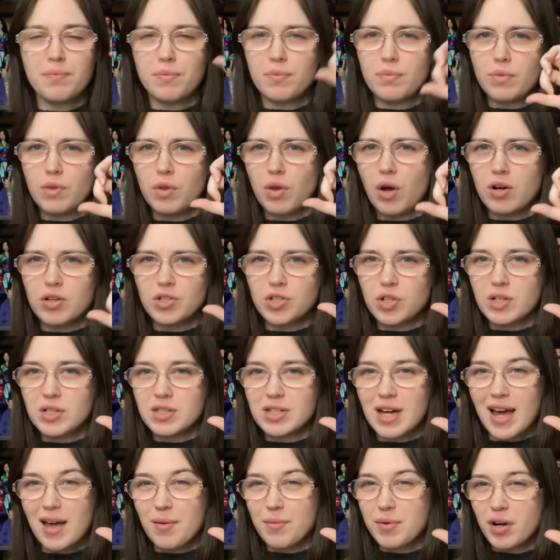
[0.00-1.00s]
larger in
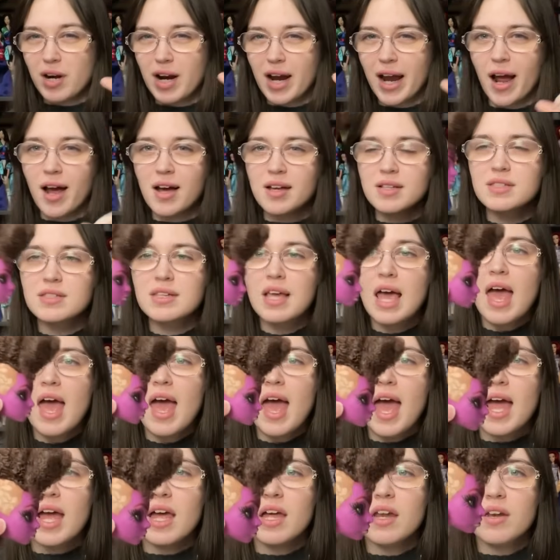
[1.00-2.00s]
diameter, I guess,
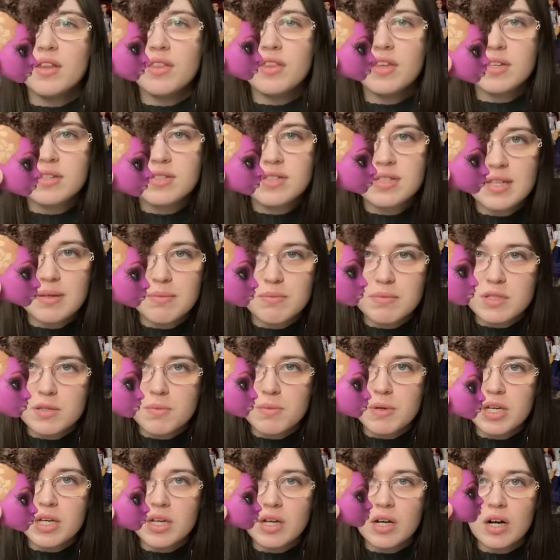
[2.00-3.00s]
and these seem to
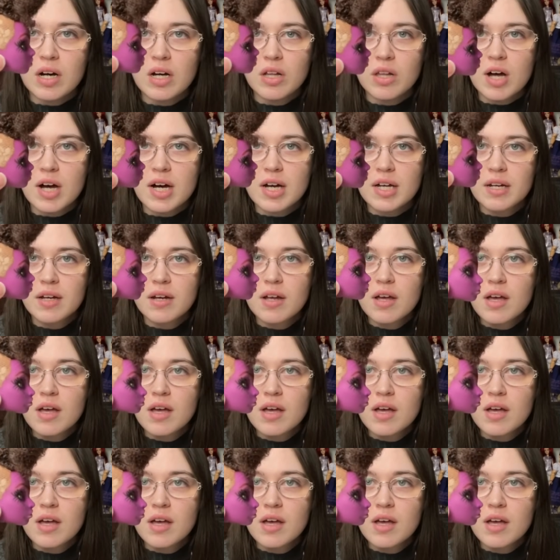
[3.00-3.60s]
be a lot